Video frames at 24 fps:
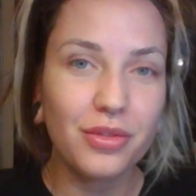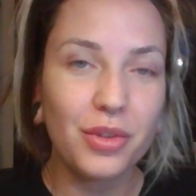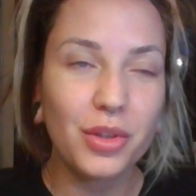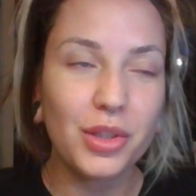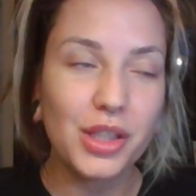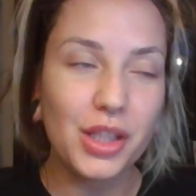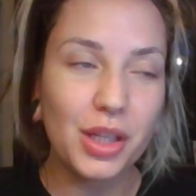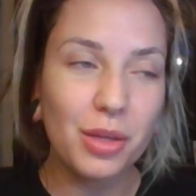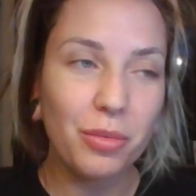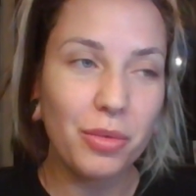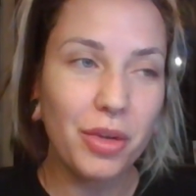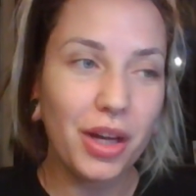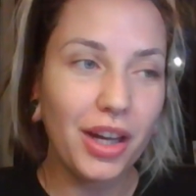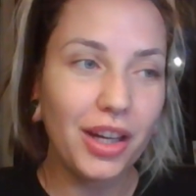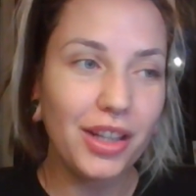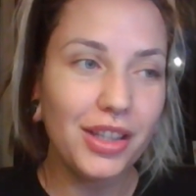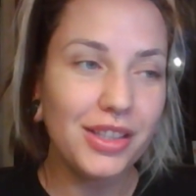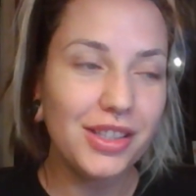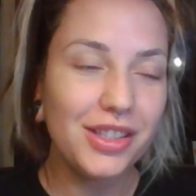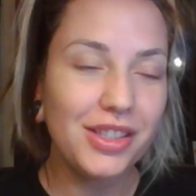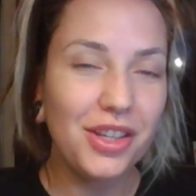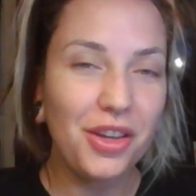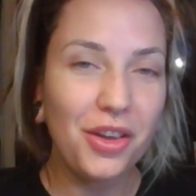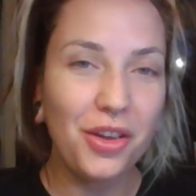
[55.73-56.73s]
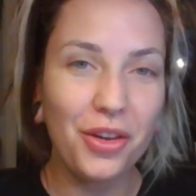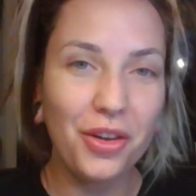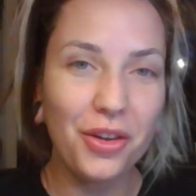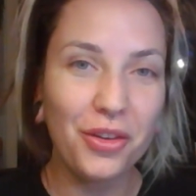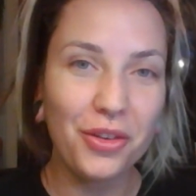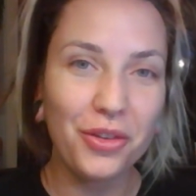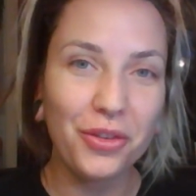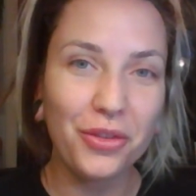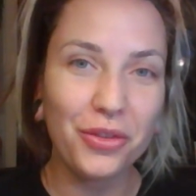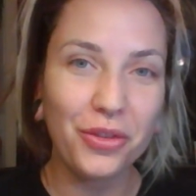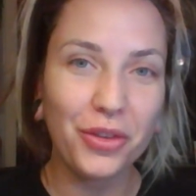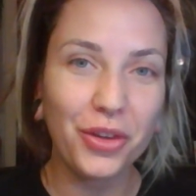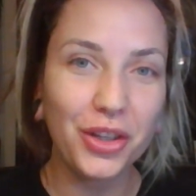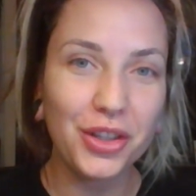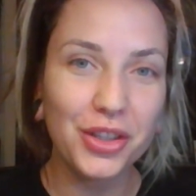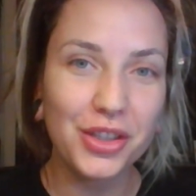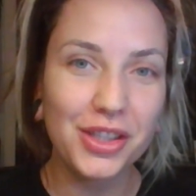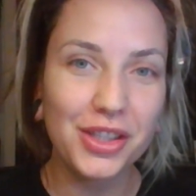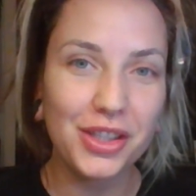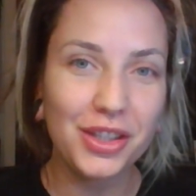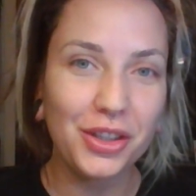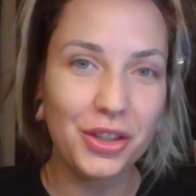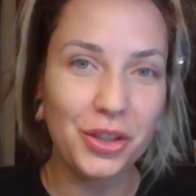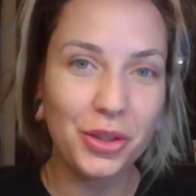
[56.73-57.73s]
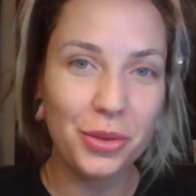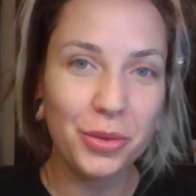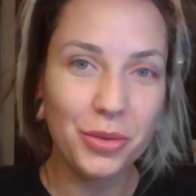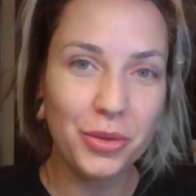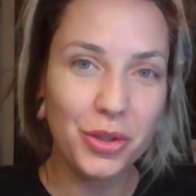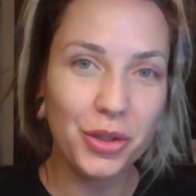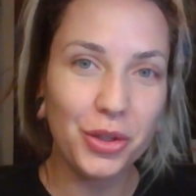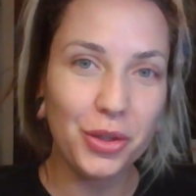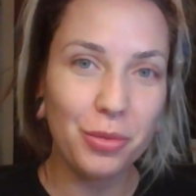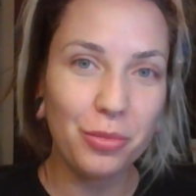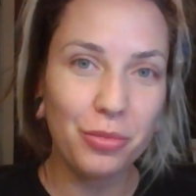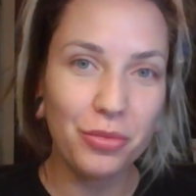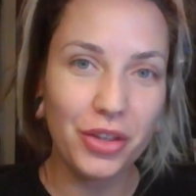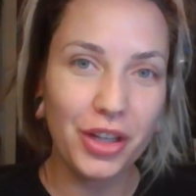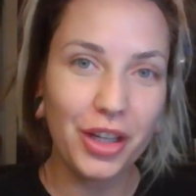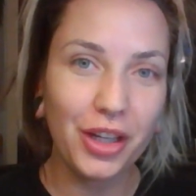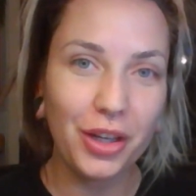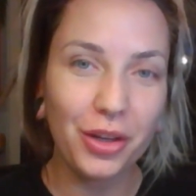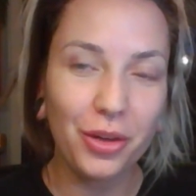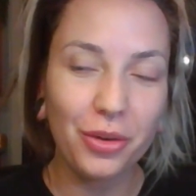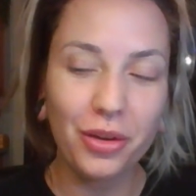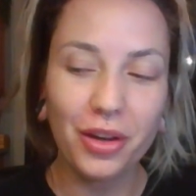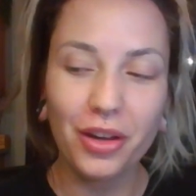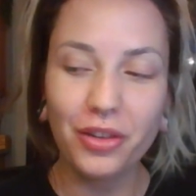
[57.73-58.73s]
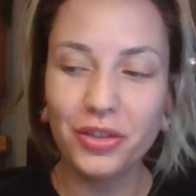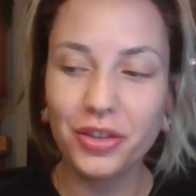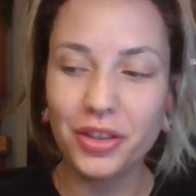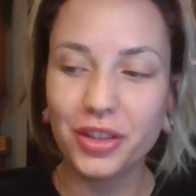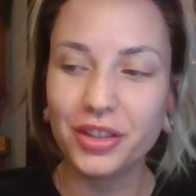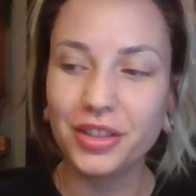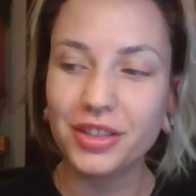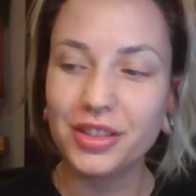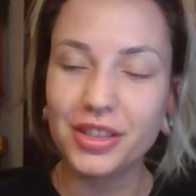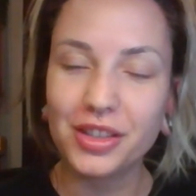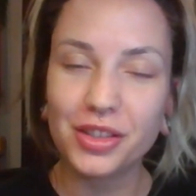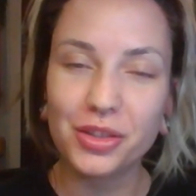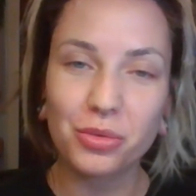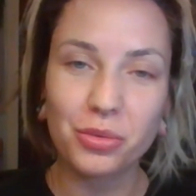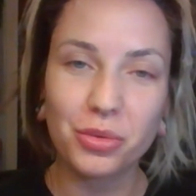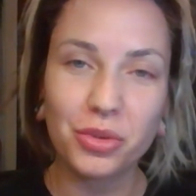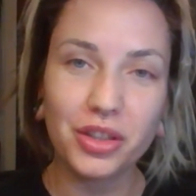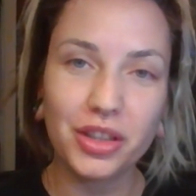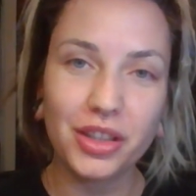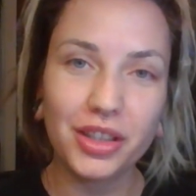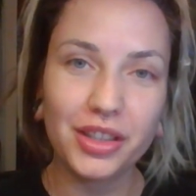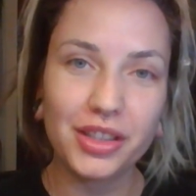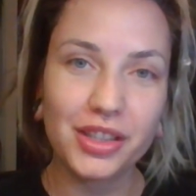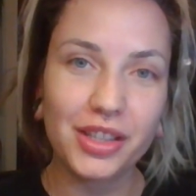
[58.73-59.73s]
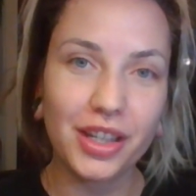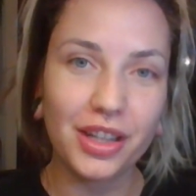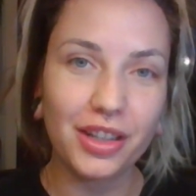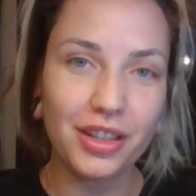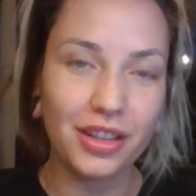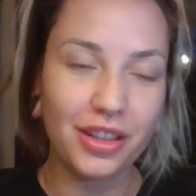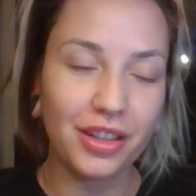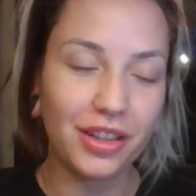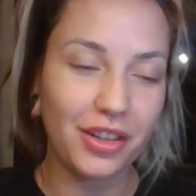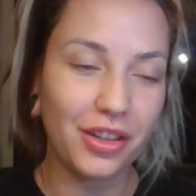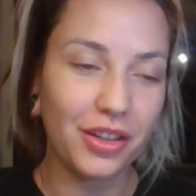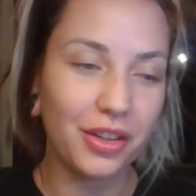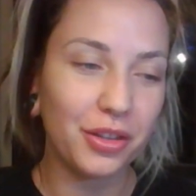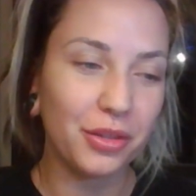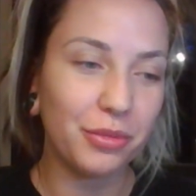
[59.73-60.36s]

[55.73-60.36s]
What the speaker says: What's up, guys? First YouTube video ever. This is really exciting.